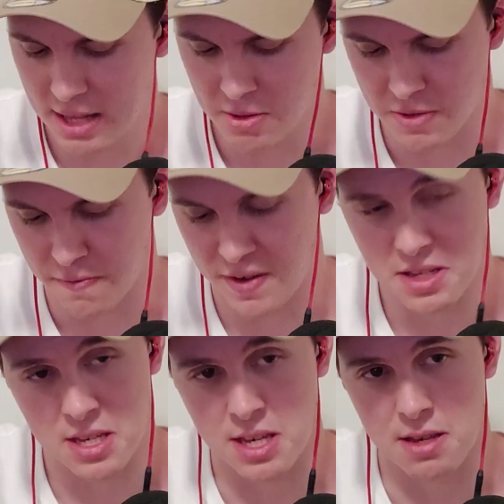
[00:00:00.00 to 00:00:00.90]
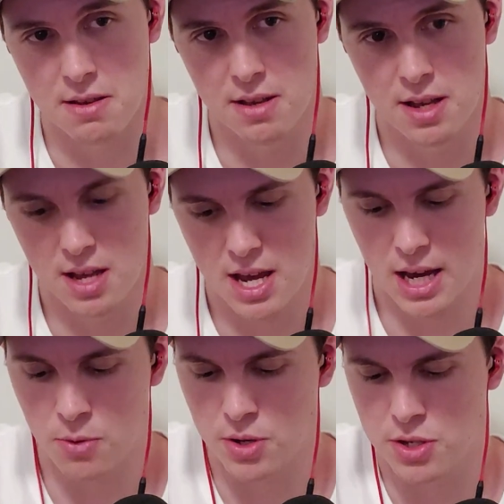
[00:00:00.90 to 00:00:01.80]
there was a fence here,
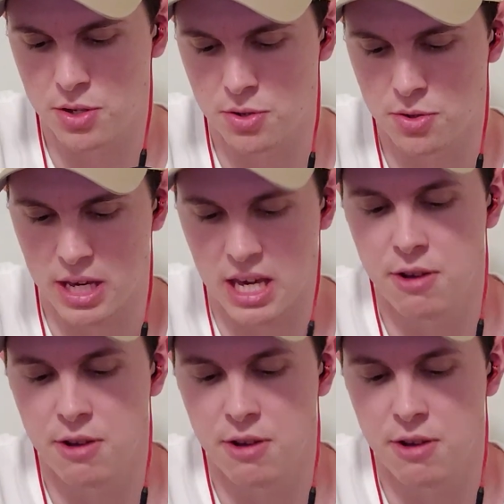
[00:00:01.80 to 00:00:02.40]
and we used to here